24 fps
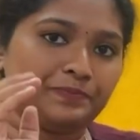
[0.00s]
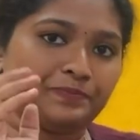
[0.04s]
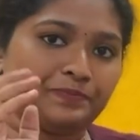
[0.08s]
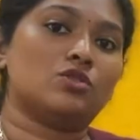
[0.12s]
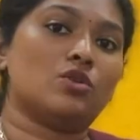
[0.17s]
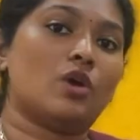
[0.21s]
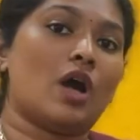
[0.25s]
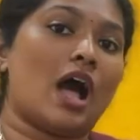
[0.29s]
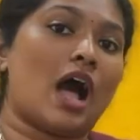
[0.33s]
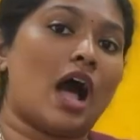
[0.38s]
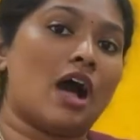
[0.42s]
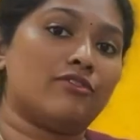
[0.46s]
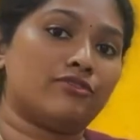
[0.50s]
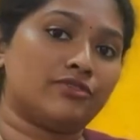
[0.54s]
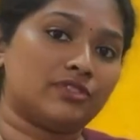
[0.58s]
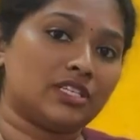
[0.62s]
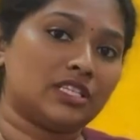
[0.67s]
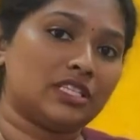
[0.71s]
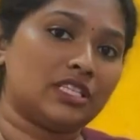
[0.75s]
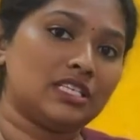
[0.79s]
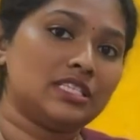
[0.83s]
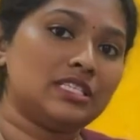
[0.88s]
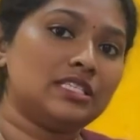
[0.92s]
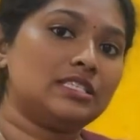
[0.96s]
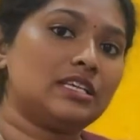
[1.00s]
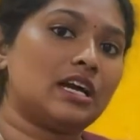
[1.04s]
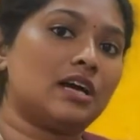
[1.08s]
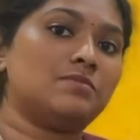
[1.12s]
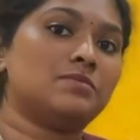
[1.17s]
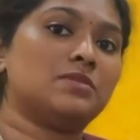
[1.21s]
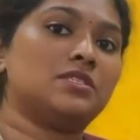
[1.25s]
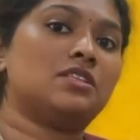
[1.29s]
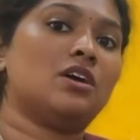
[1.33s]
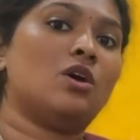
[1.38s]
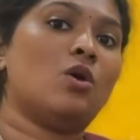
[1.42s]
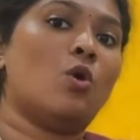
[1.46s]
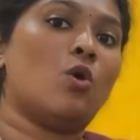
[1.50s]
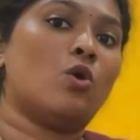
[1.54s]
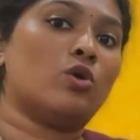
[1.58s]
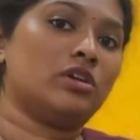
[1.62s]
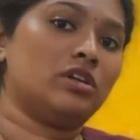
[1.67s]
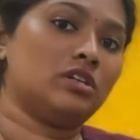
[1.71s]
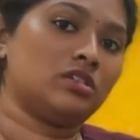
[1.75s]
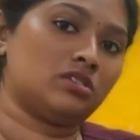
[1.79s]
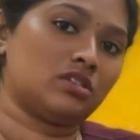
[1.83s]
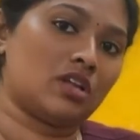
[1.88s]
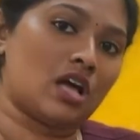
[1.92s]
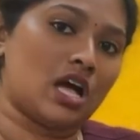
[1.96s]
So after this comes the
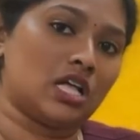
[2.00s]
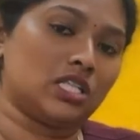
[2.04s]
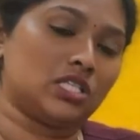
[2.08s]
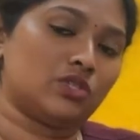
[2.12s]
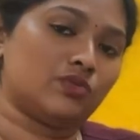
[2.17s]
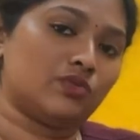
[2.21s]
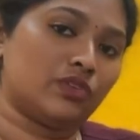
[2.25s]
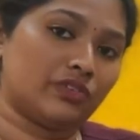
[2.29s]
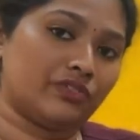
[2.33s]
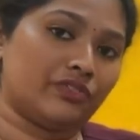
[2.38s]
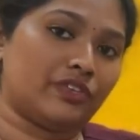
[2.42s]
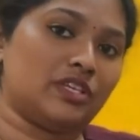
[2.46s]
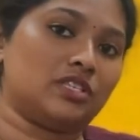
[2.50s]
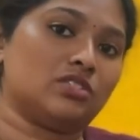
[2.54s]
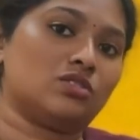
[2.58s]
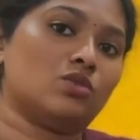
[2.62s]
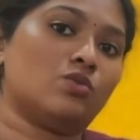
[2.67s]
oral transfer phase.